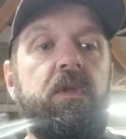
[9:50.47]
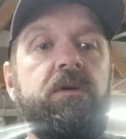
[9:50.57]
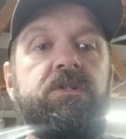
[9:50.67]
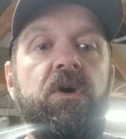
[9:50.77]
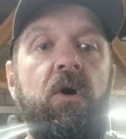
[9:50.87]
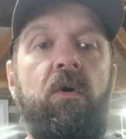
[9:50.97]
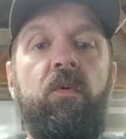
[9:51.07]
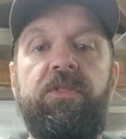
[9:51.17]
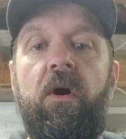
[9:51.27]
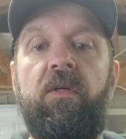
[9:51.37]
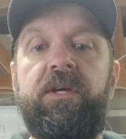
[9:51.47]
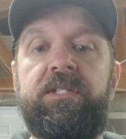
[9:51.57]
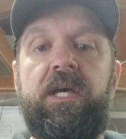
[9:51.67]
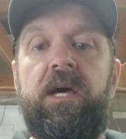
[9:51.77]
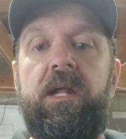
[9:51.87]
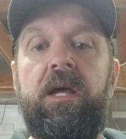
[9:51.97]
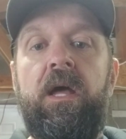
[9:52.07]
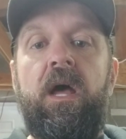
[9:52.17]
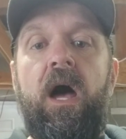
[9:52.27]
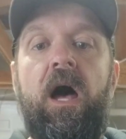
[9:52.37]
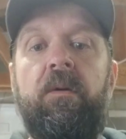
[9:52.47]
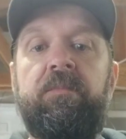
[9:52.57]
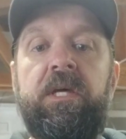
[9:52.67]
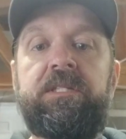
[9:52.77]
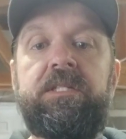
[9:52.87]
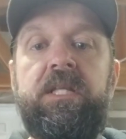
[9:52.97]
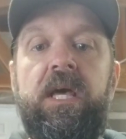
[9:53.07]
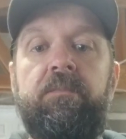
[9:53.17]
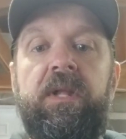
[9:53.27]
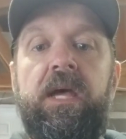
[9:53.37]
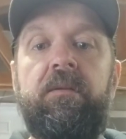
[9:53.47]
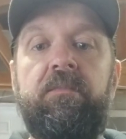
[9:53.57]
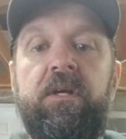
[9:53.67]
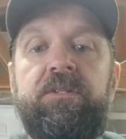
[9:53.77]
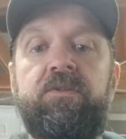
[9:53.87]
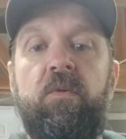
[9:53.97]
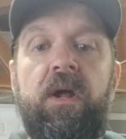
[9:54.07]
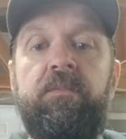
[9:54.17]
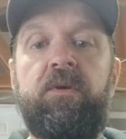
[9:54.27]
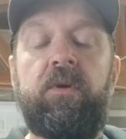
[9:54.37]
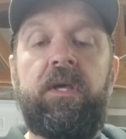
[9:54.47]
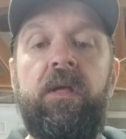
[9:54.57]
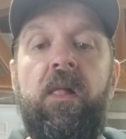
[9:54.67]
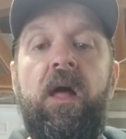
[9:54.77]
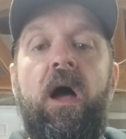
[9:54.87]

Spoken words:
So with all this said, this is the update. This is what I'm doing.